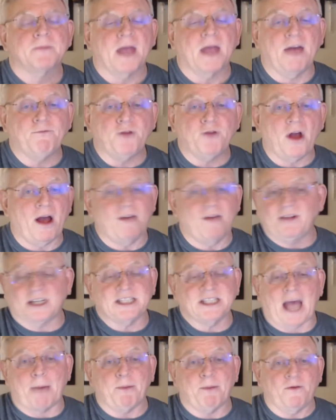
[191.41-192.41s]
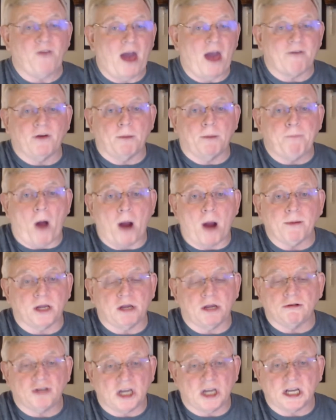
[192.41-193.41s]
If you have a
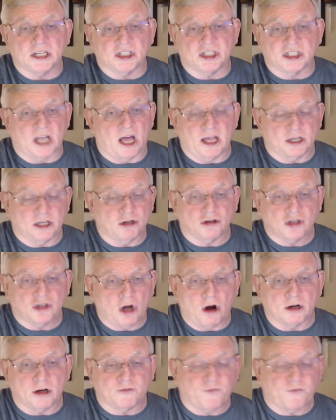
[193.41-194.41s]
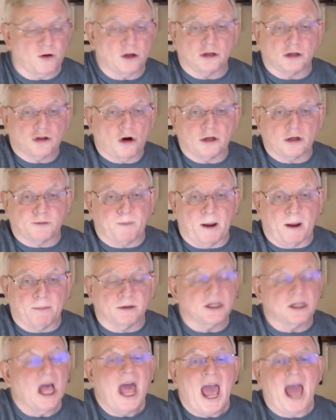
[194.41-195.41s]
barbecue chicken sale at your church for your church
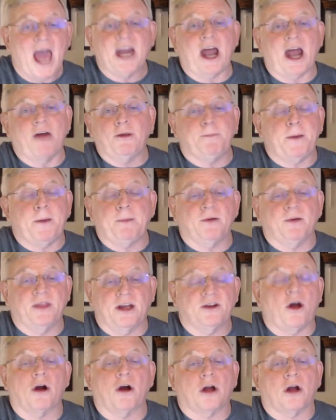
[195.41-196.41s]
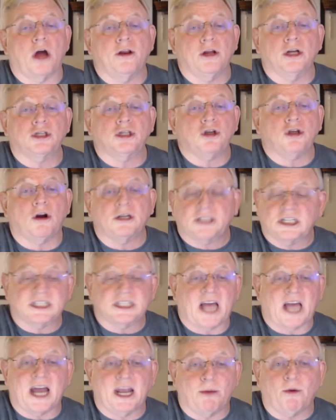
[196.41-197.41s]
members, and other people that don't go to your church
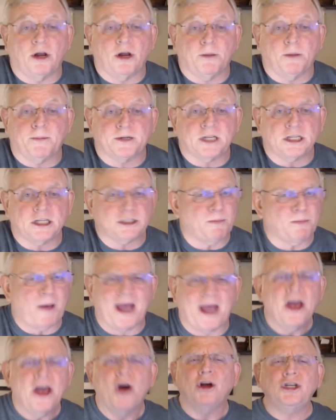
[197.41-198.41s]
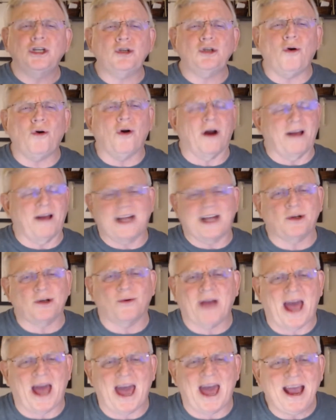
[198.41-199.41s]
decide they want to participate, sure, that's
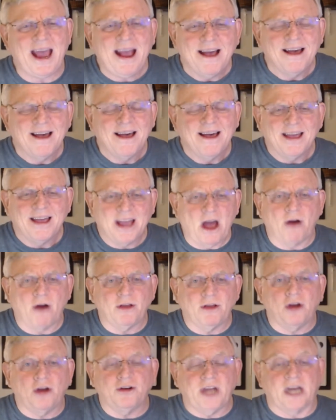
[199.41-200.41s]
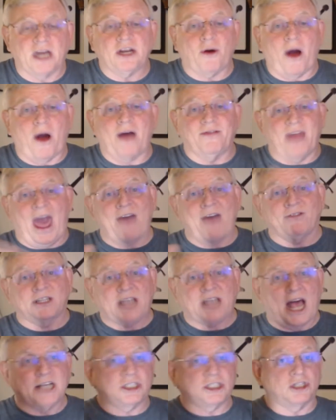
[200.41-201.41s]
okay. You know, you didn't go out and
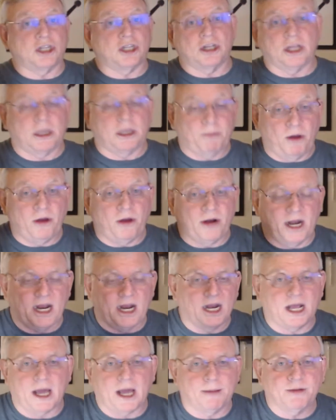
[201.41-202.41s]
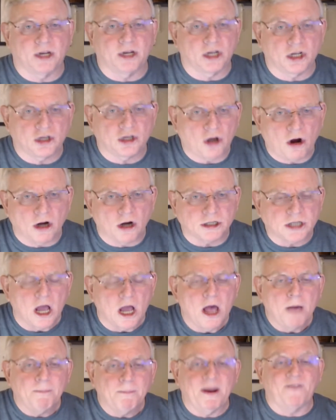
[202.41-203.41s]
advertise it to the community to come to the church,
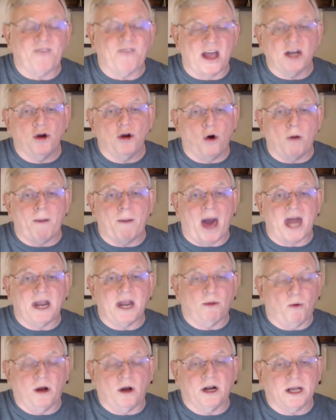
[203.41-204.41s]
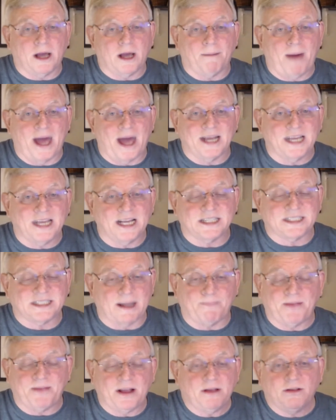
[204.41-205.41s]
but if they knew about it and wanted to come by and get
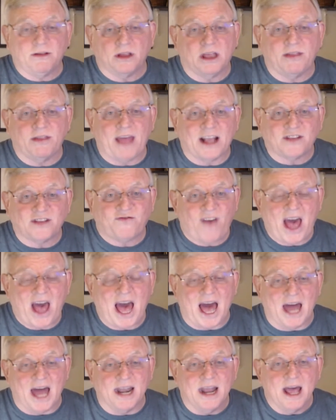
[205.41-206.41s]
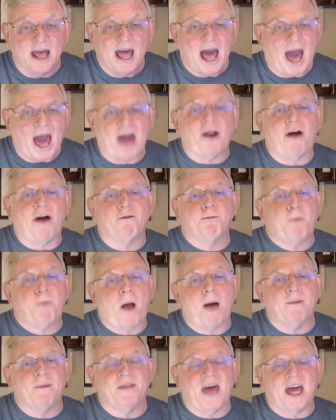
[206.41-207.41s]
something, then that's fine. I don't have a
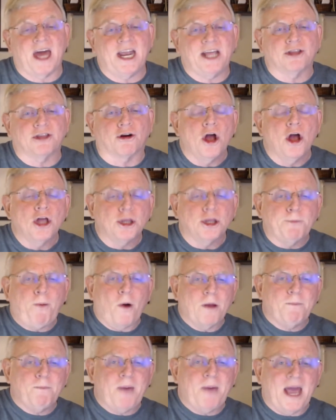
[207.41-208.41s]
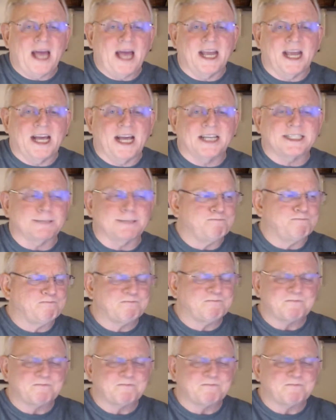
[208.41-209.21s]
problem with that either. The point being is,